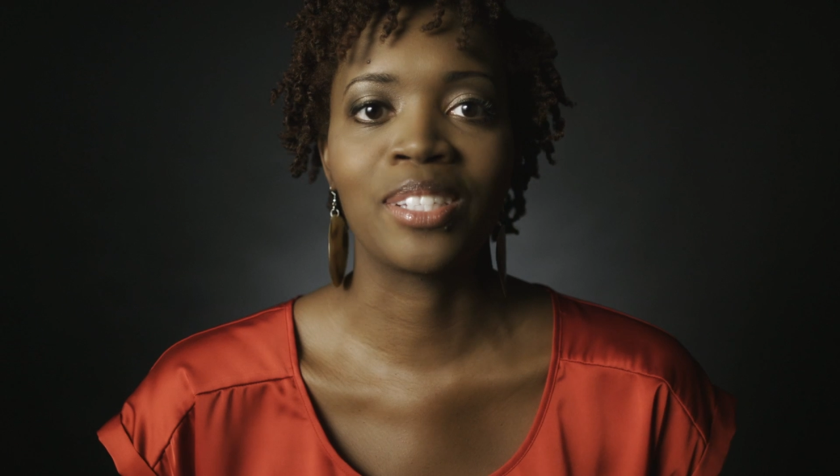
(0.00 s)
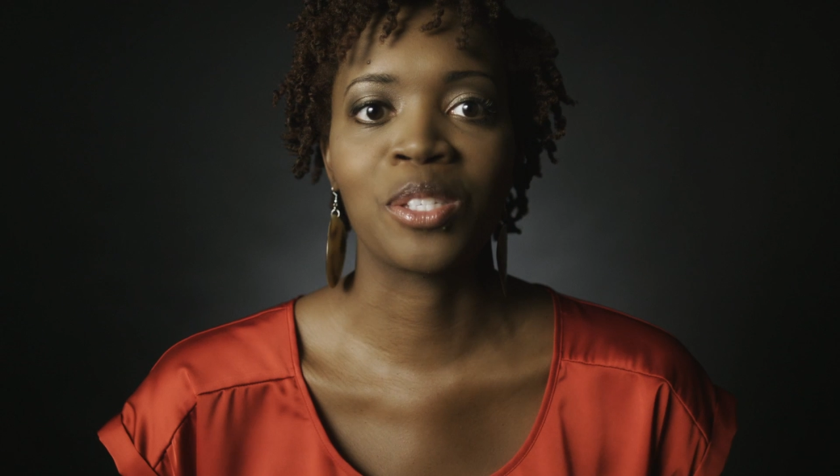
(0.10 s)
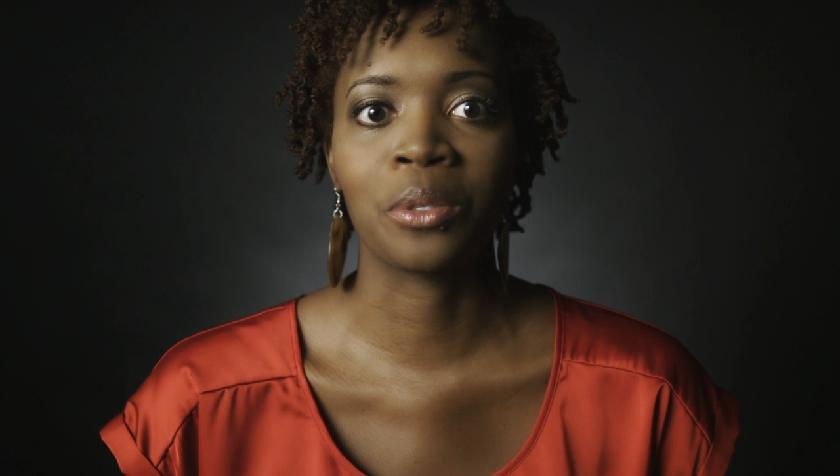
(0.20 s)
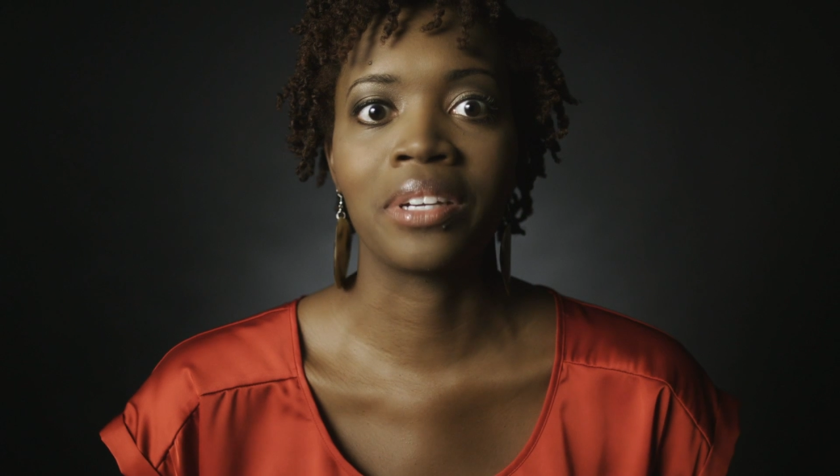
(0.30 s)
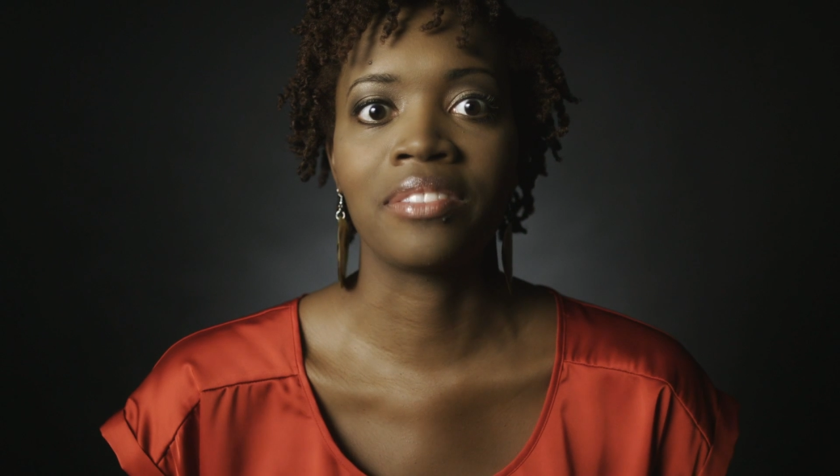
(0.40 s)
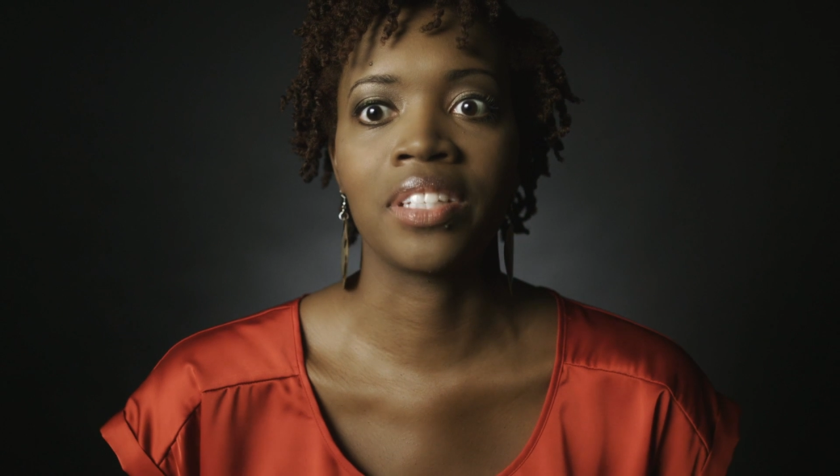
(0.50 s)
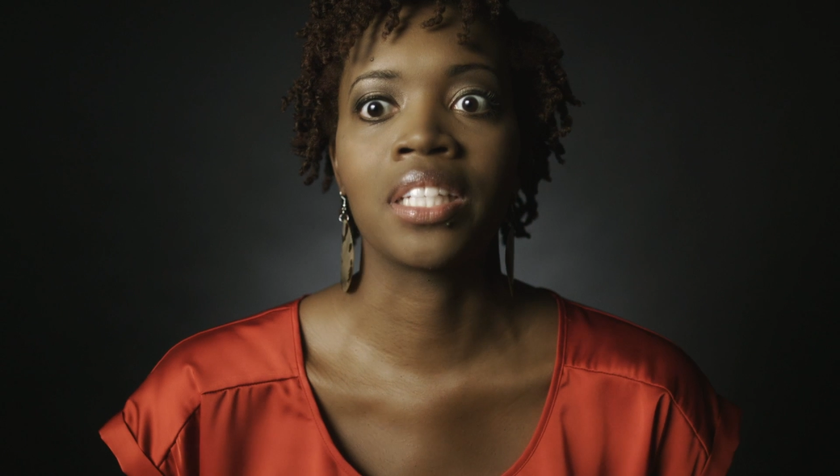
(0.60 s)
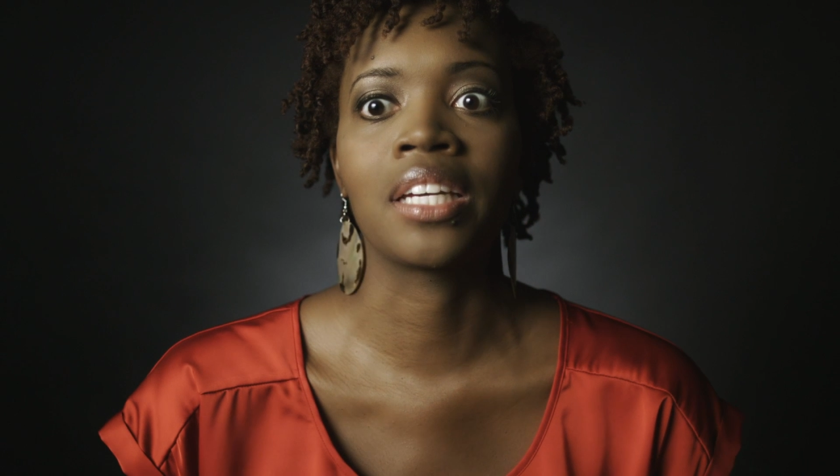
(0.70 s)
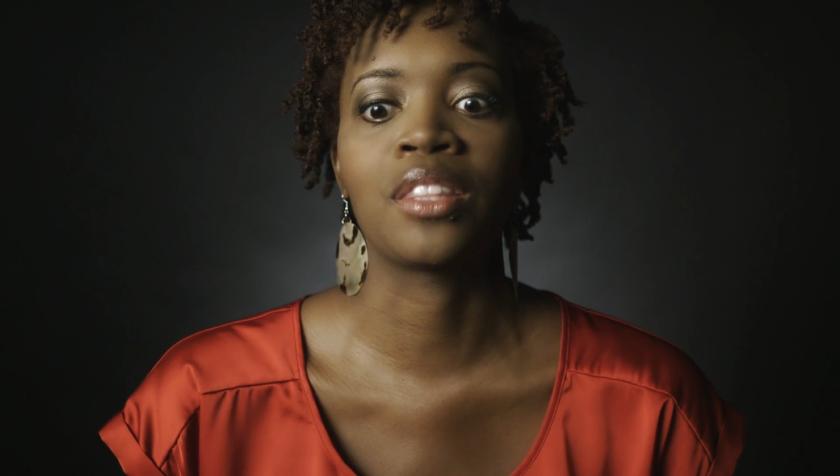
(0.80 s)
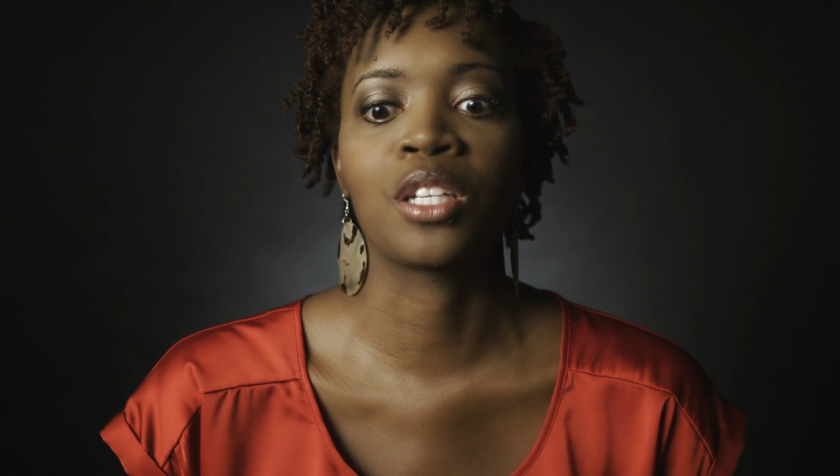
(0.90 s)
And so I feel
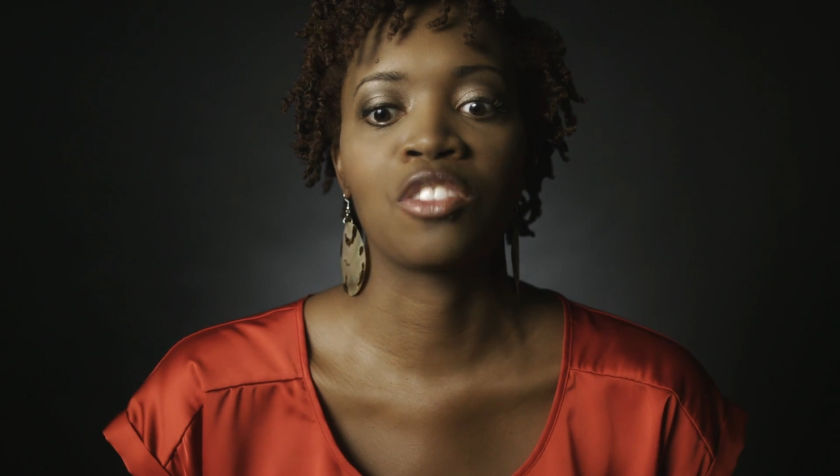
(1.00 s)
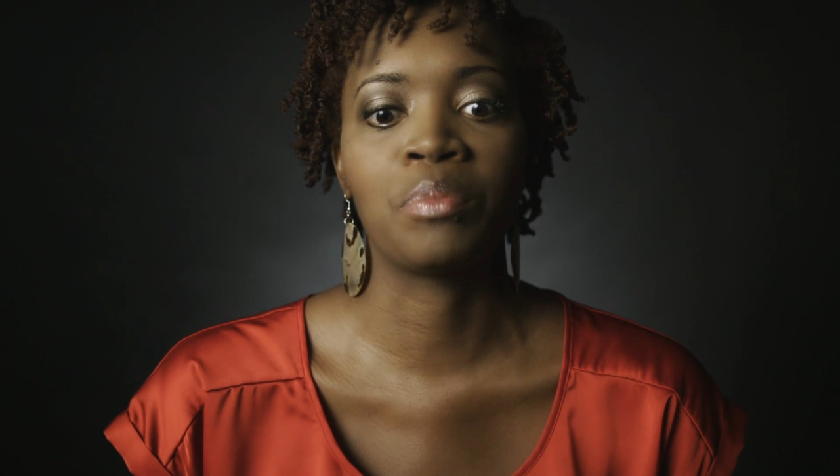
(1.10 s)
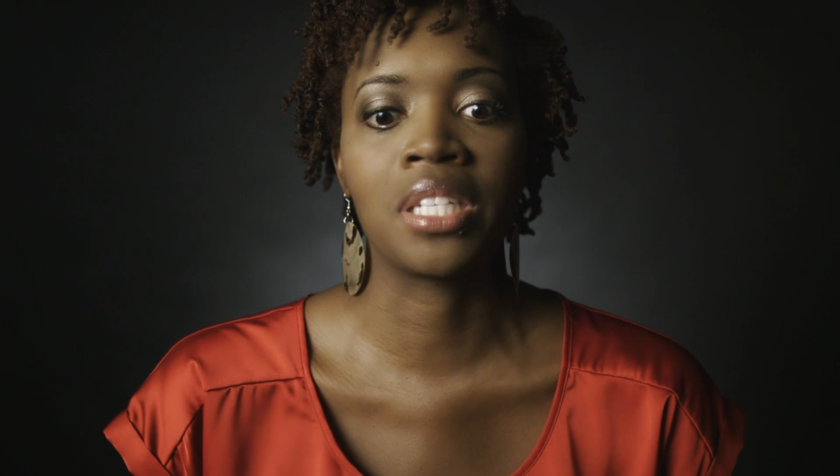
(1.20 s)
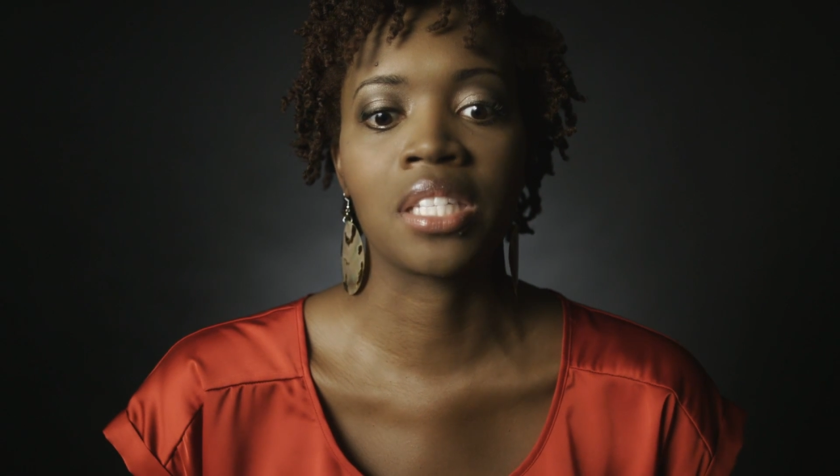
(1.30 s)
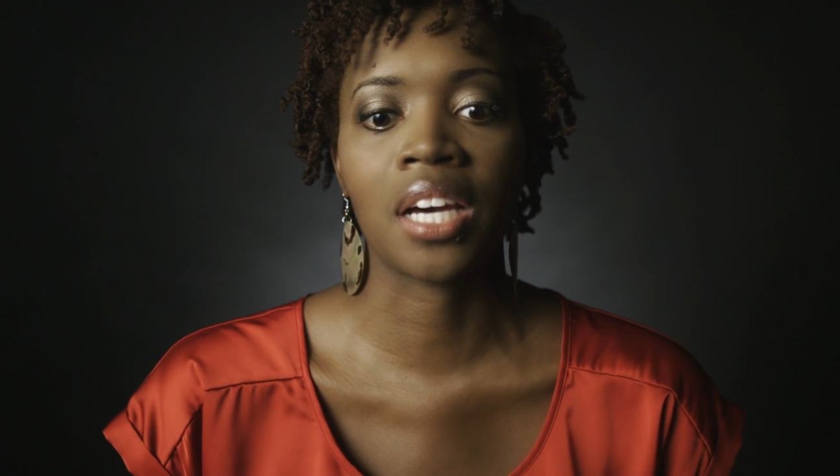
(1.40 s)
like there have been